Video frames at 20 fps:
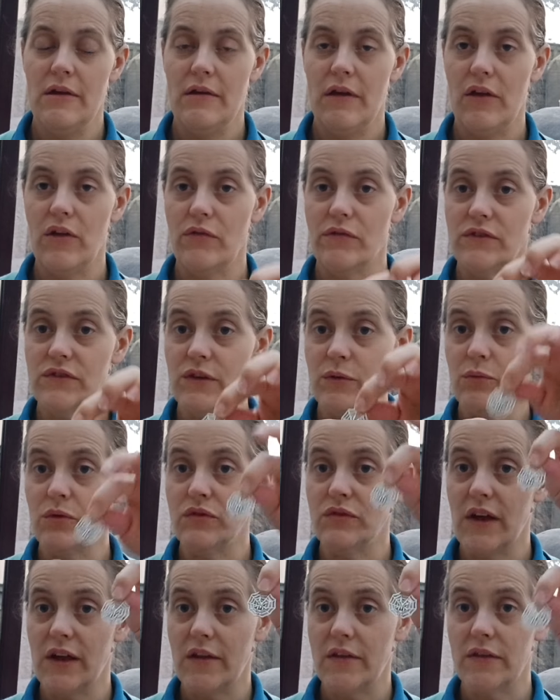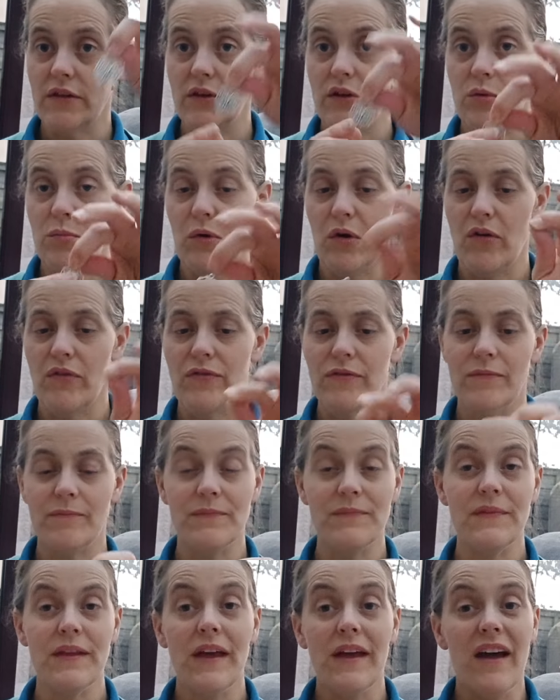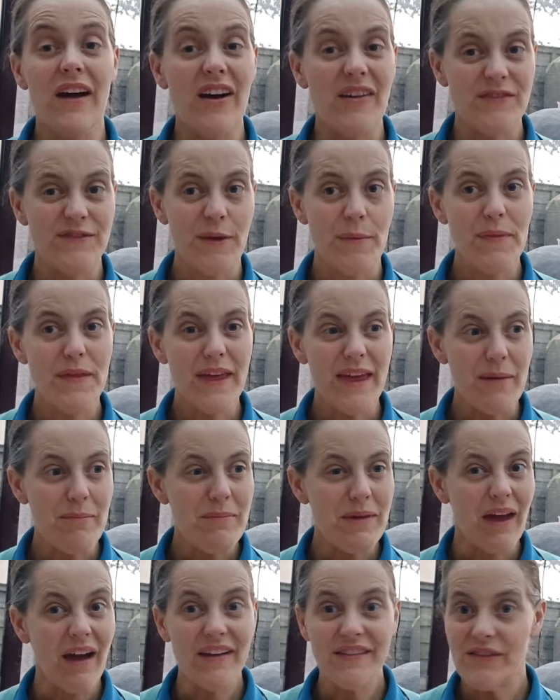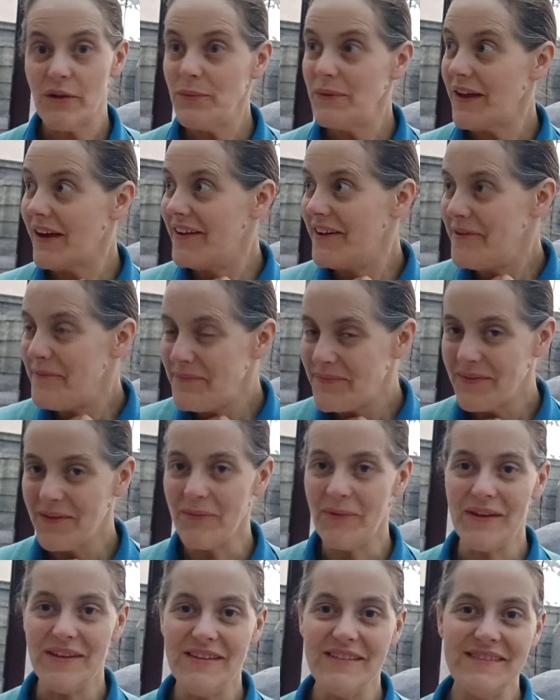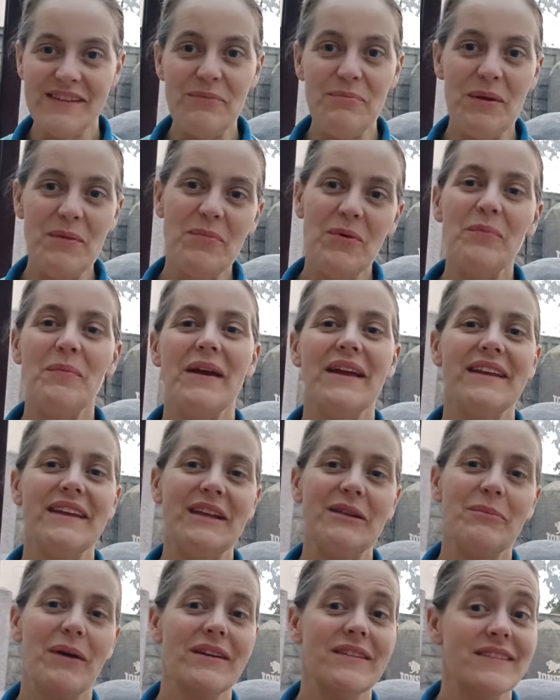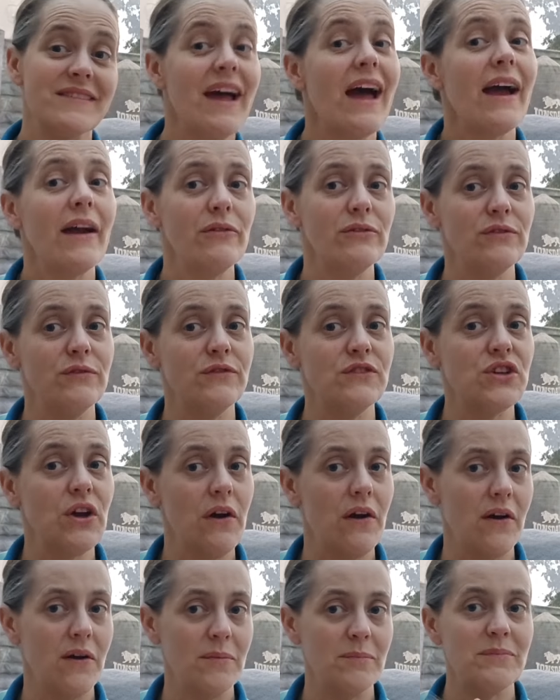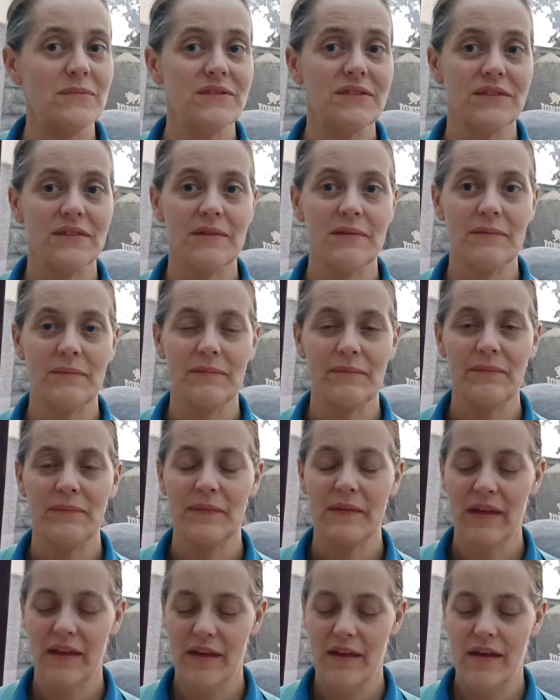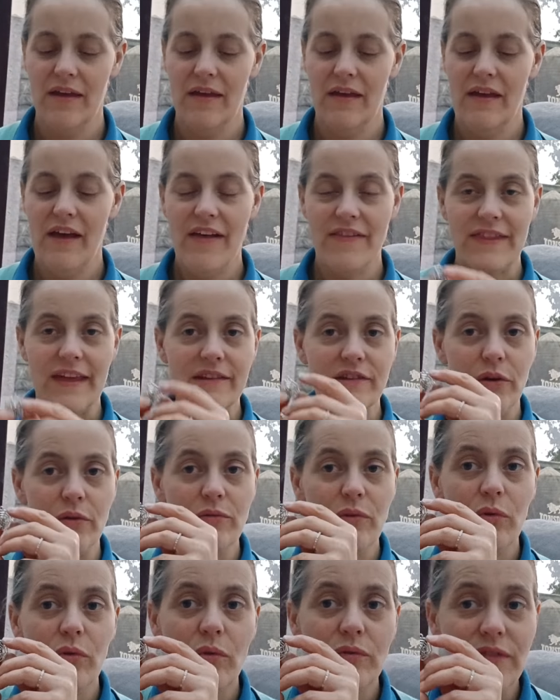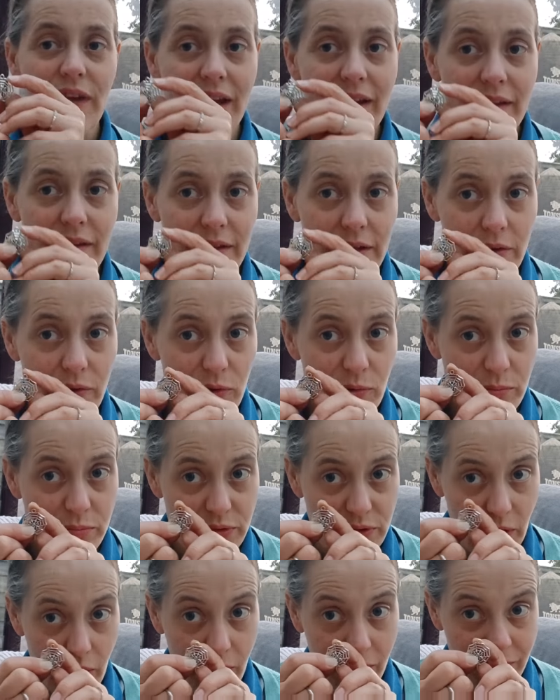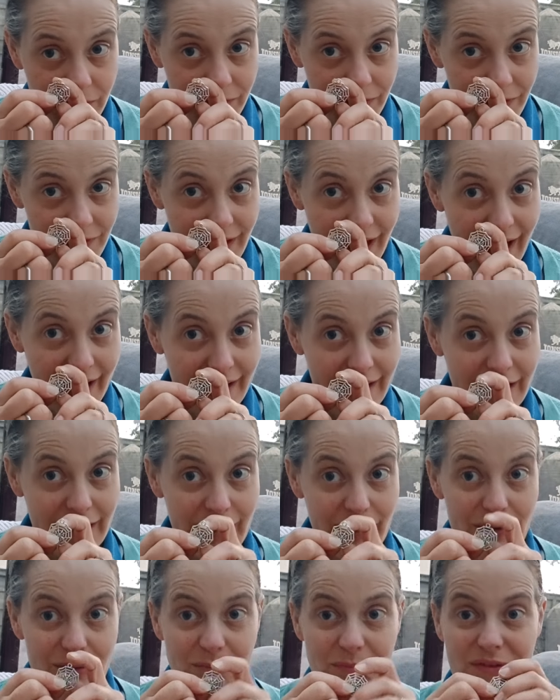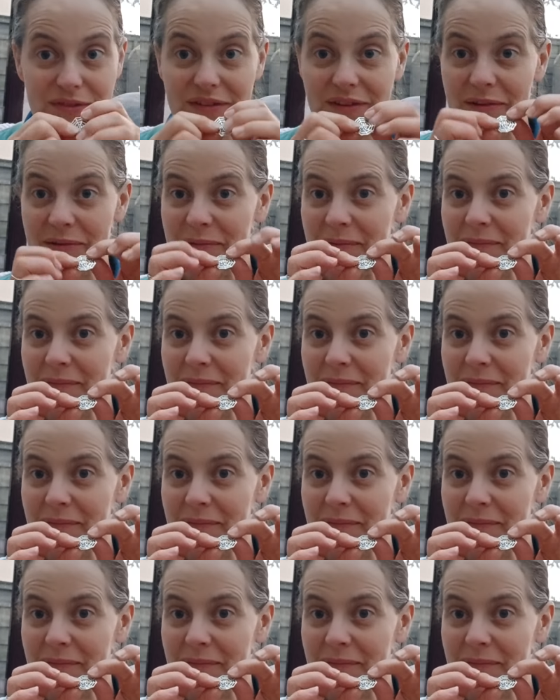I obviously will take the loop off. Something in me, I don't know. When you see people make needle minders out of charms, they don't take the loops off, the hanging loops.